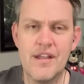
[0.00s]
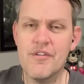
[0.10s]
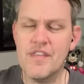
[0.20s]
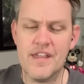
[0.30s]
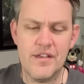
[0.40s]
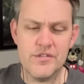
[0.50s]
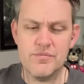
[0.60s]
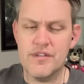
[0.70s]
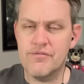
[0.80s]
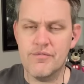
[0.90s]
everything else.
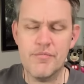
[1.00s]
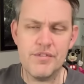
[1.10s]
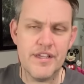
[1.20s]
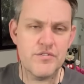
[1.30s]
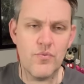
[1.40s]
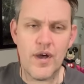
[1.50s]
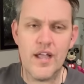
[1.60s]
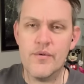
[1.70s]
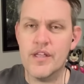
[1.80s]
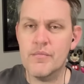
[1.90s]
We've replaced
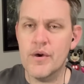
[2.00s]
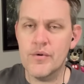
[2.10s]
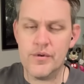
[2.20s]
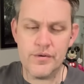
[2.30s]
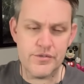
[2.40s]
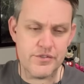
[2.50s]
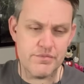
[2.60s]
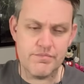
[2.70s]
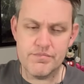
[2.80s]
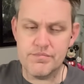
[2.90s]
wiring,
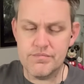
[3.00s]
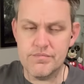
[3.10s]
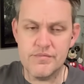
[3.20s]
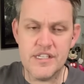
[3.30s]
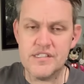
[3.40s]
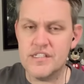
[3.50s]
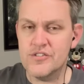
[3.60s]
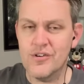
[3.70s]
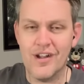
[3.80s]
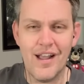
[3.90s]
motors, DC
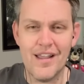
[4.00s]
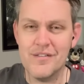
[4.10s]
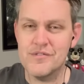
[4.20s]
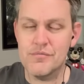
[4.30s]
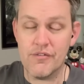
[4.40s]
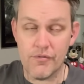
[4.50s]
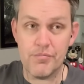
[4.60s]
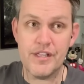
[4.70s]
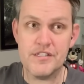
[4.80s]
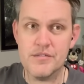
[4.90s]
drives. We've
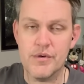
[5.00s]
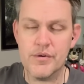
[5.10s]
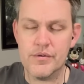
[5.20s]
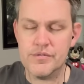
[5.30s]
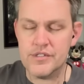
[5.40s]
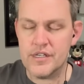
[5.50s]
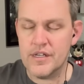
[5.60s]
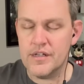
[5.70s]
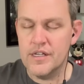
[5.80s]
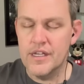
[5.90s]
replaced the motors.
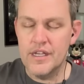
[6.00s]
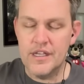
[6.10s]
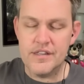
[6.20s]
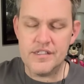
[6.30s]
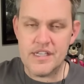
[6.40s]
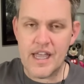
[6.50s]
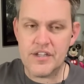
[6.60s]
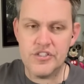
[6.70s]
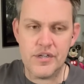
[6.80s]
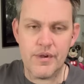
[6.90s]
Uh, the tach
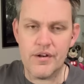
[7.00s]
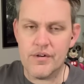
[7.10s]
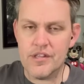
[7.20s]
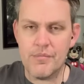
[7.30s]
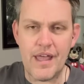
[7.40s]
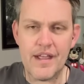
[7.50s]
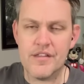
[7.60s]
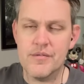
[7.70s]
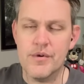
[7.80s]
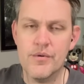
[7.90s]
generator on the back of
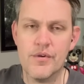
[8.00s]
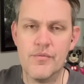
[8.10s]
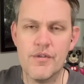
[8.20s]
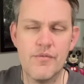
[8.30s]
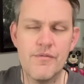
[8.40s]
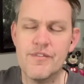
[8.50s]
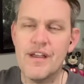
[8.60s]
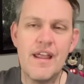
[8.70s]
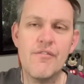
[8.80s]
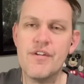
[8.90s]
the motor. We, we've
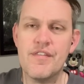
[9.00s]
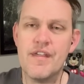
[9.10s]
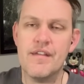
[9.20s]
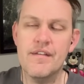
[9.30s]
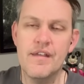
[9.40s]
done everything.